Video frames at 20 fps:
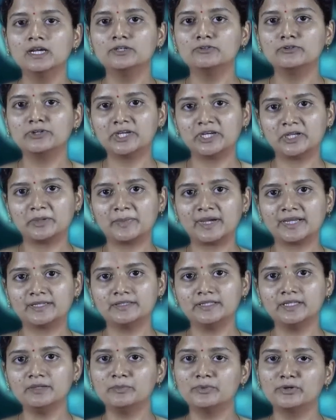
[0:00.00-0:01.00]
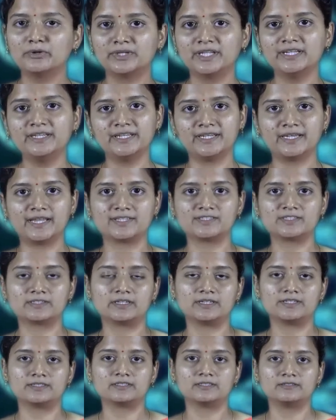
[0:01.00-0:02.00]
to determine the protein
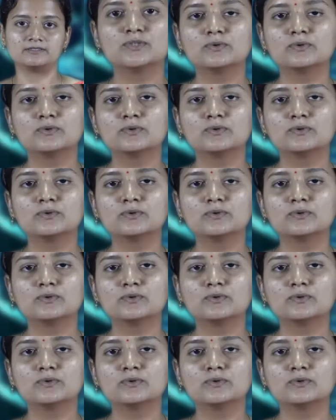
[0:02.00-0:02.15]
denaturation.